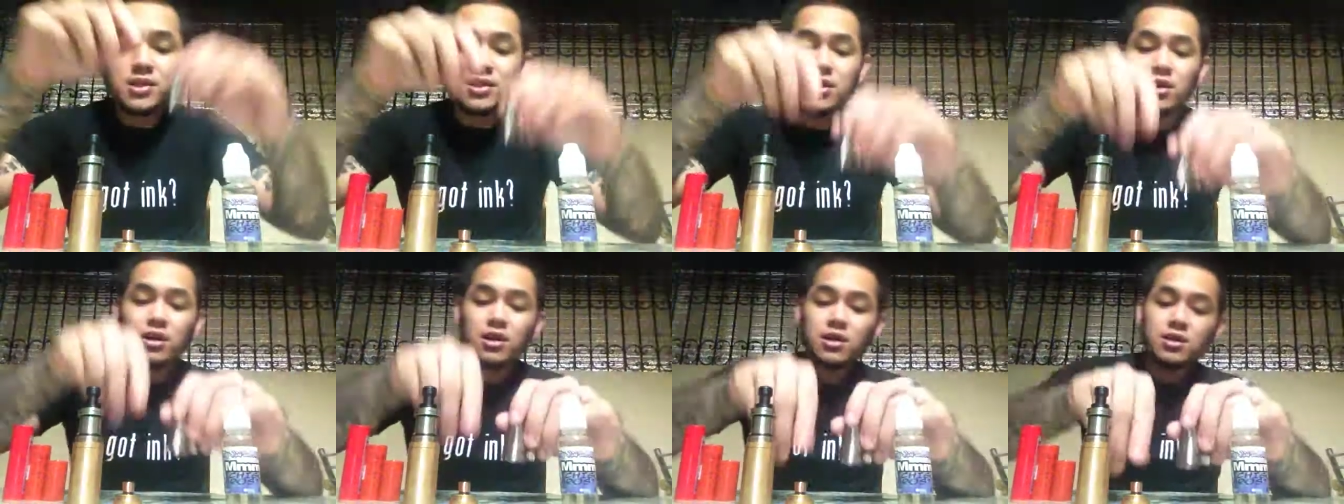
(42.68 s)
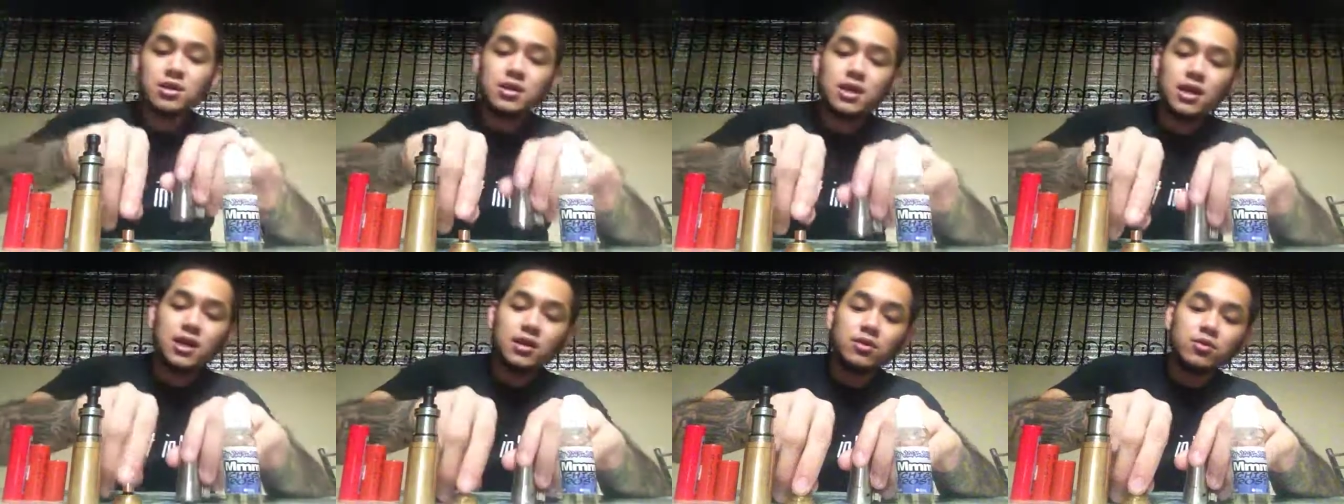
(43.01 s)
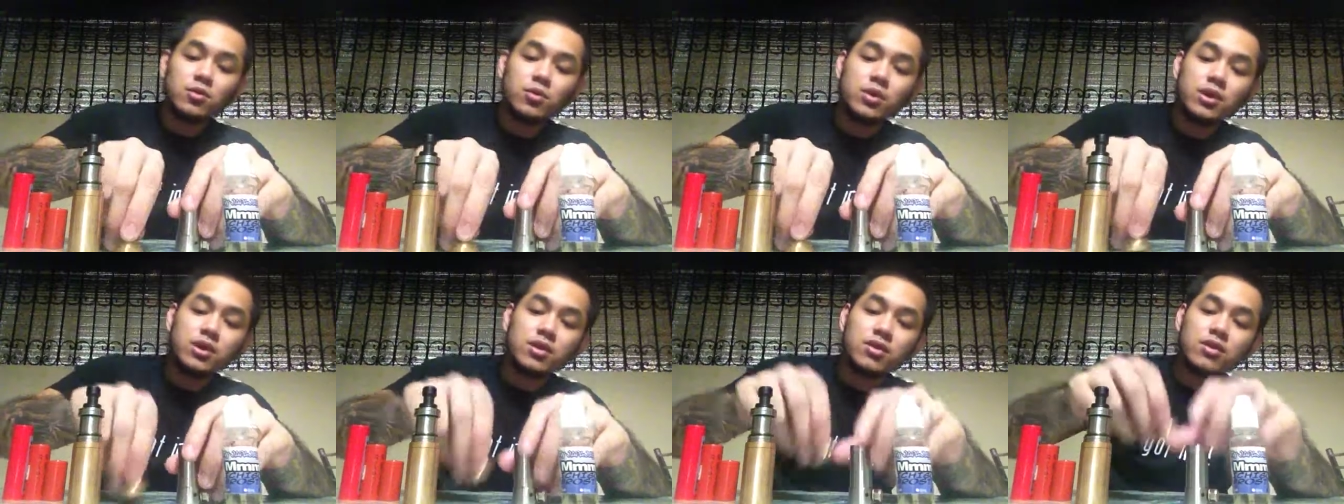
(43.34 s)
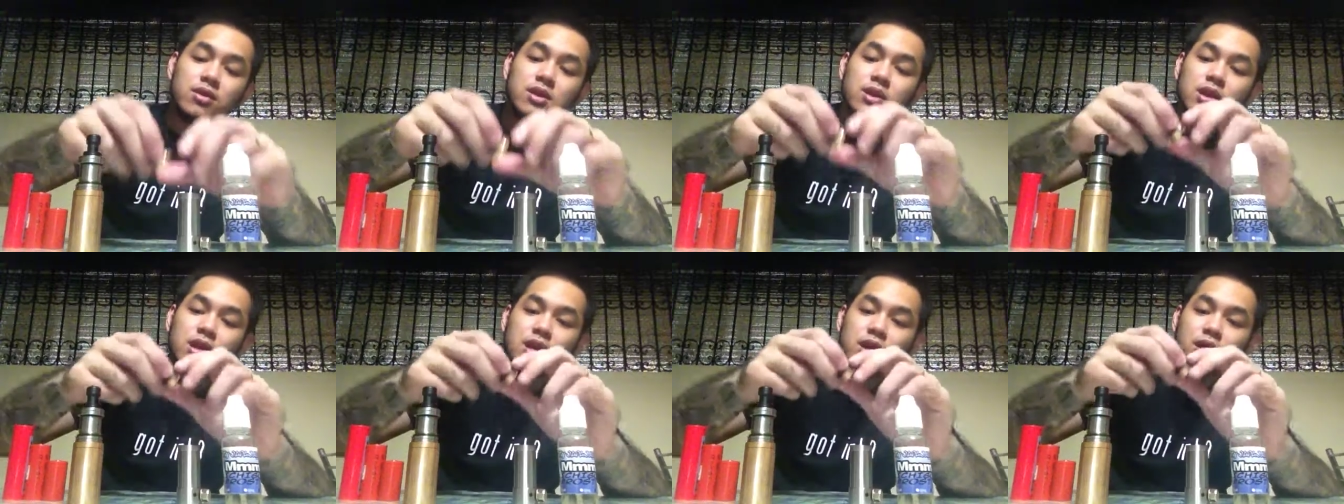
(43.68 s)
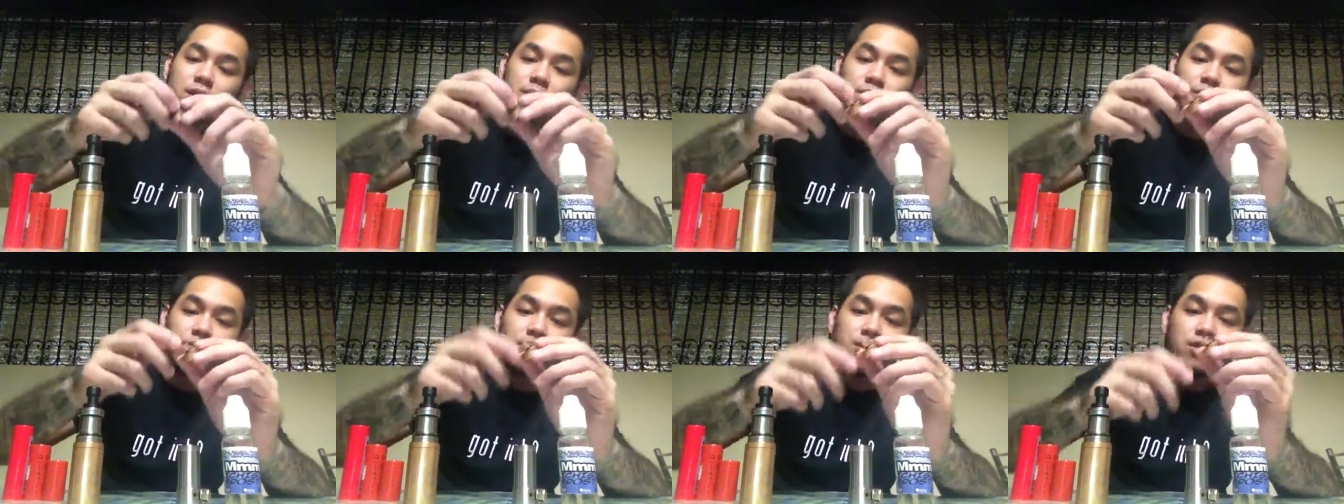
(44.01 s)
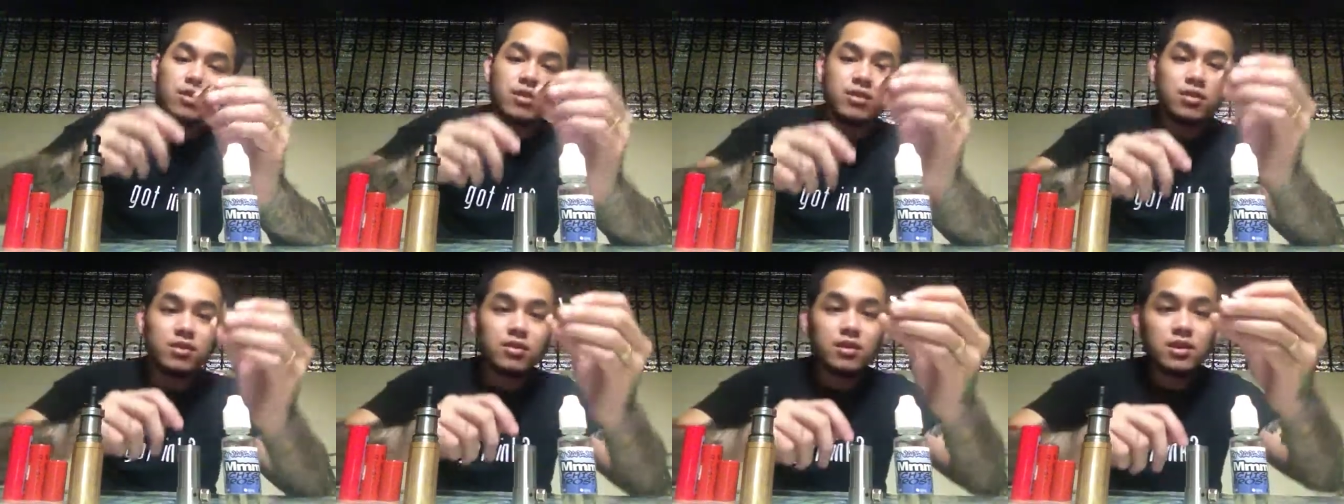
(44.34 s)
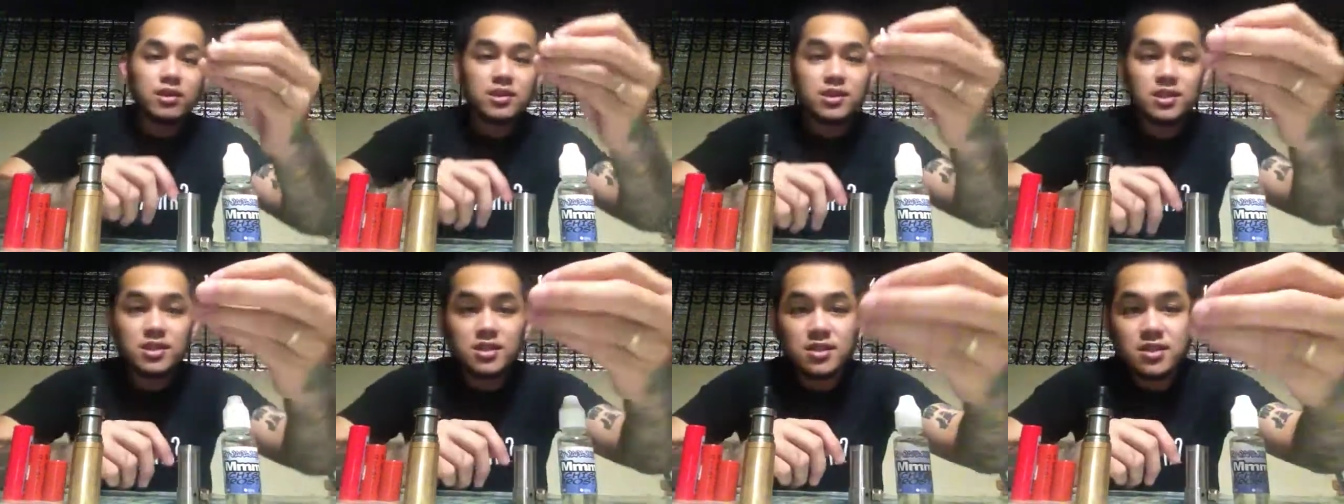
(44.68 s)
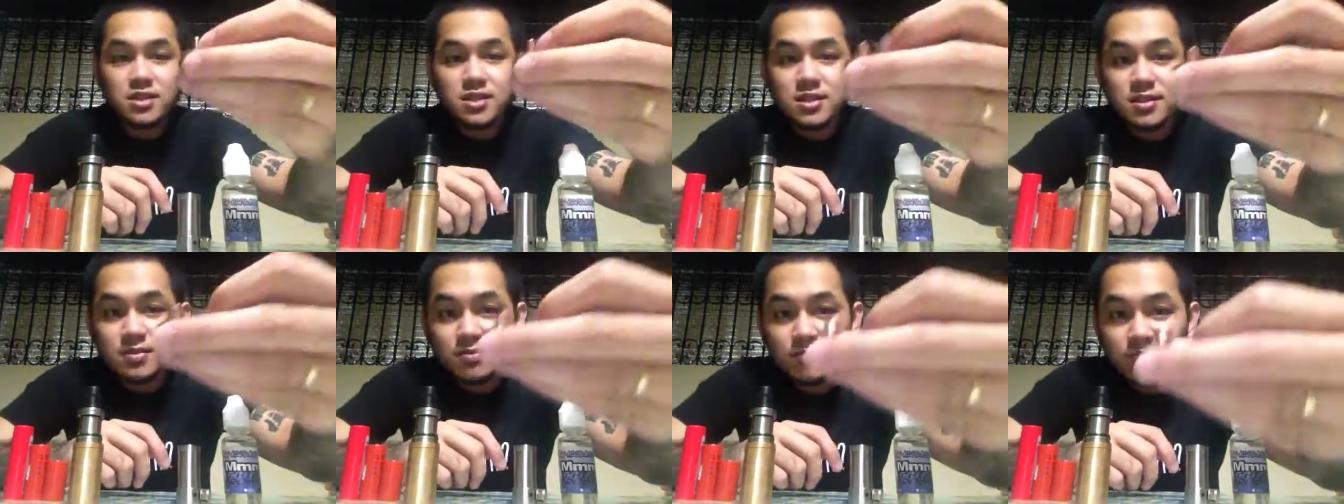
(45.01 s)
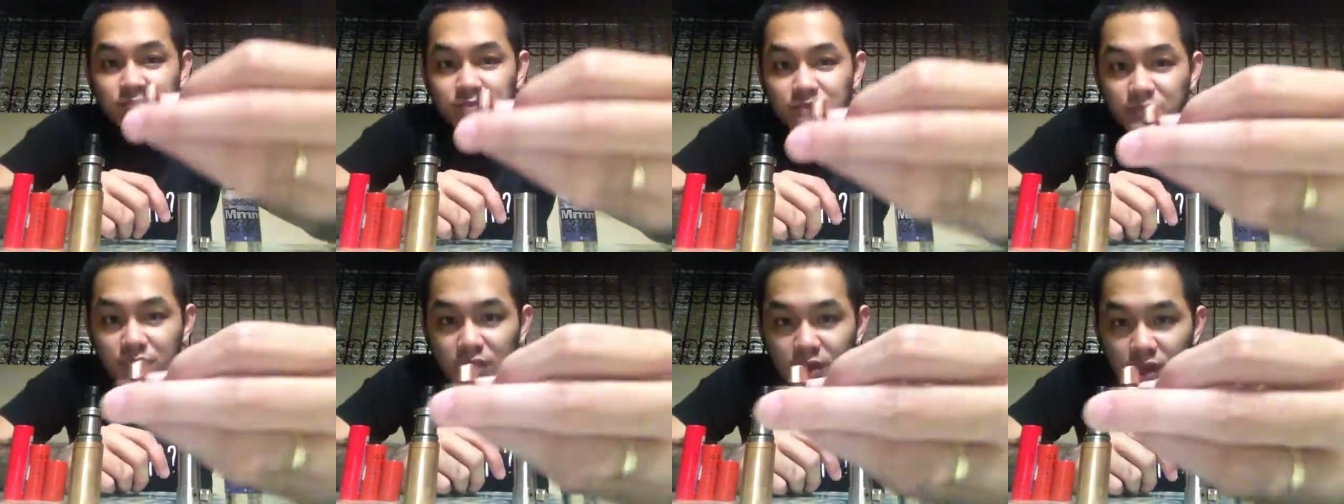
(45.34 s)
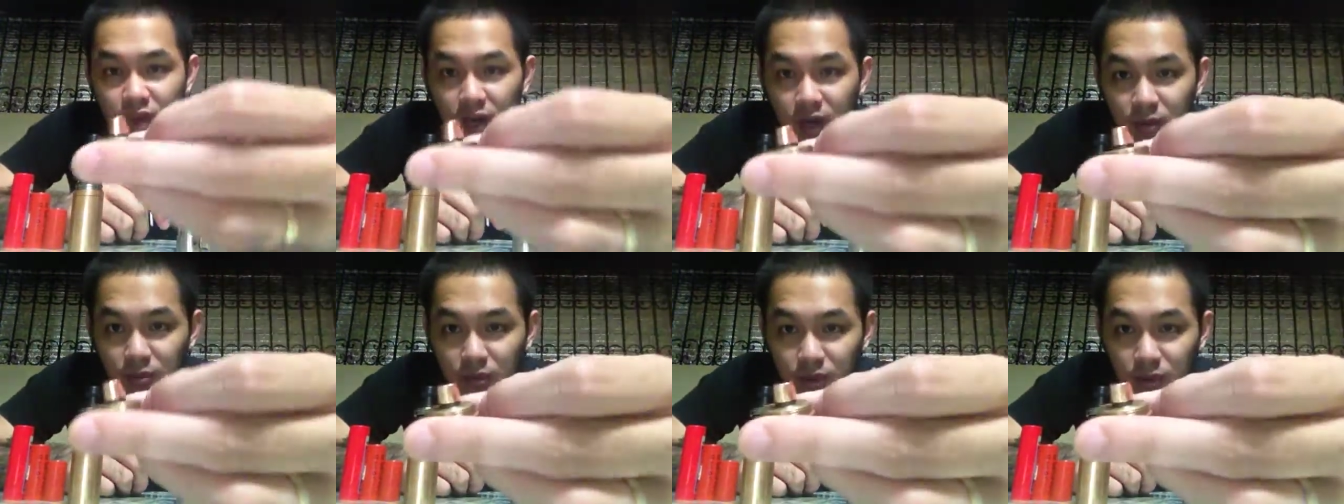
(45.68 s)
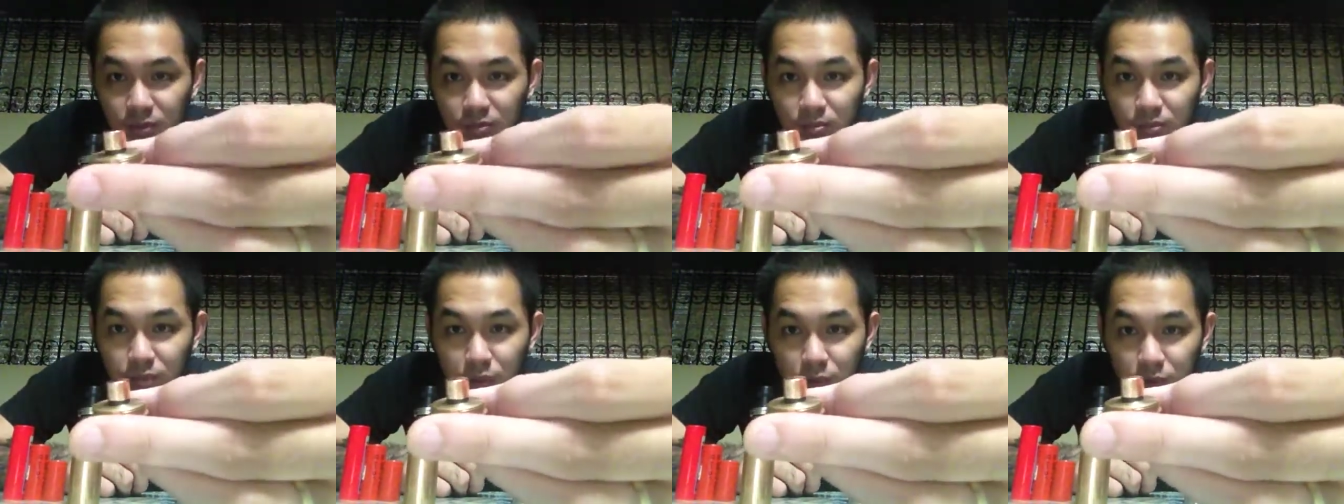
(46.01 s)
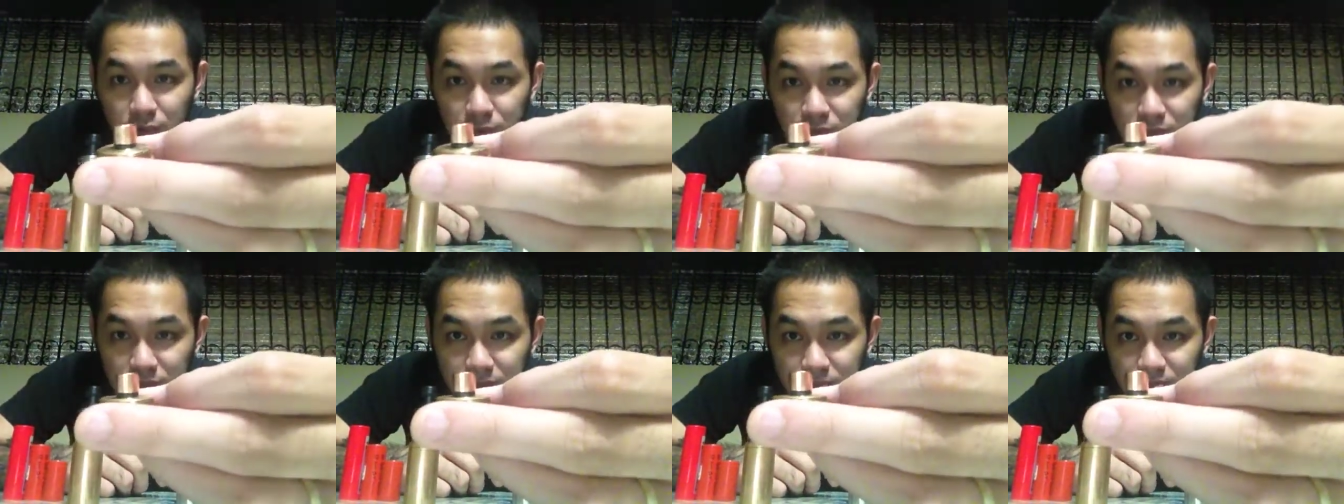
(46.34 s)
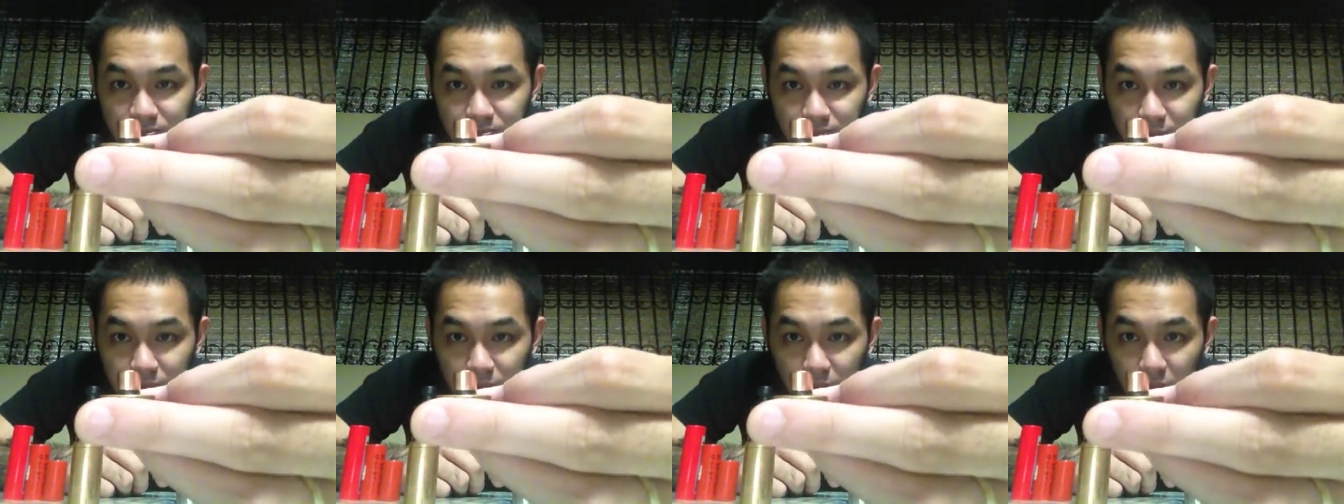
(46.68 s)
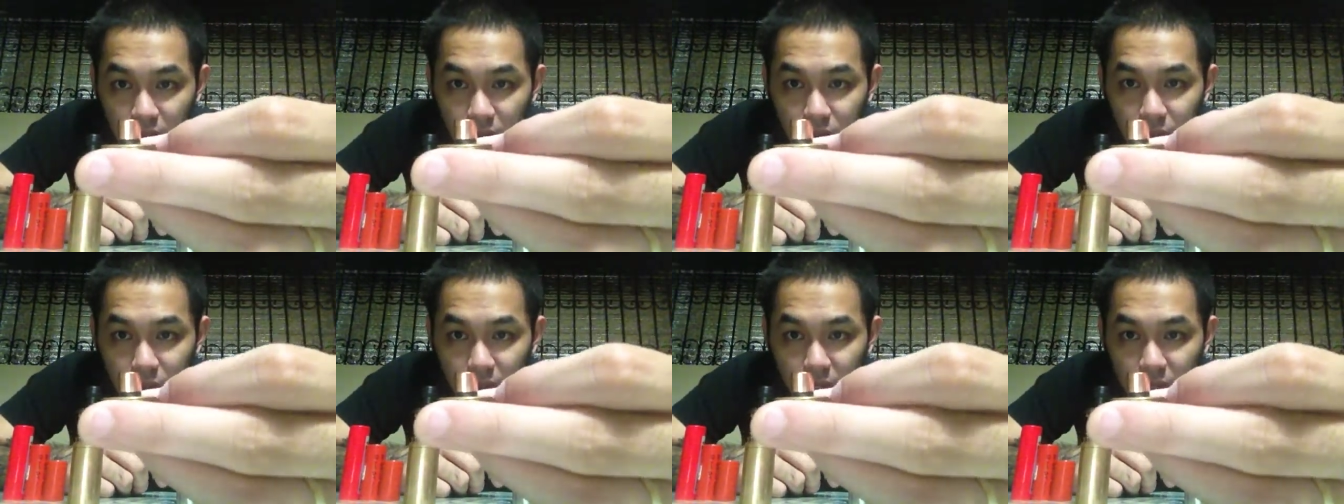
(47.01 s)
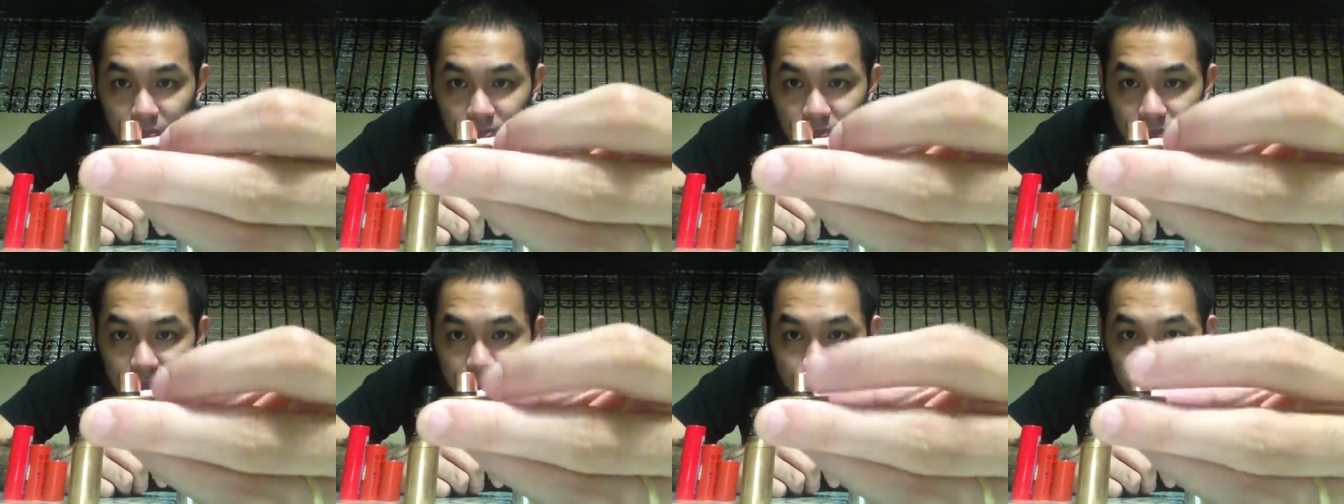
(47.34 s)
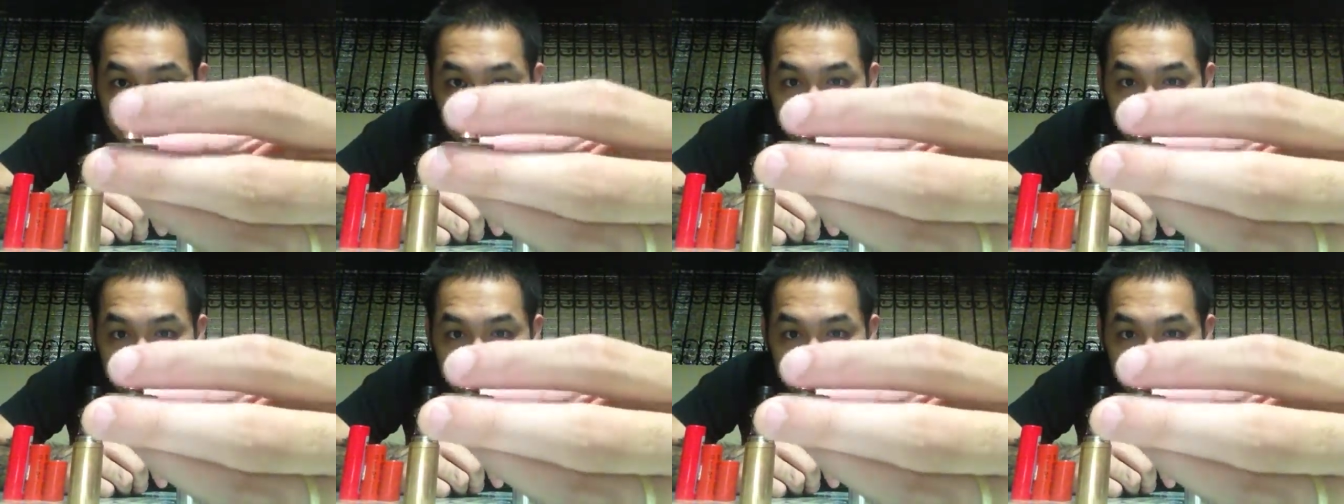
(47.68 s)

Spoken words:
contact with the this copper post on the bottom.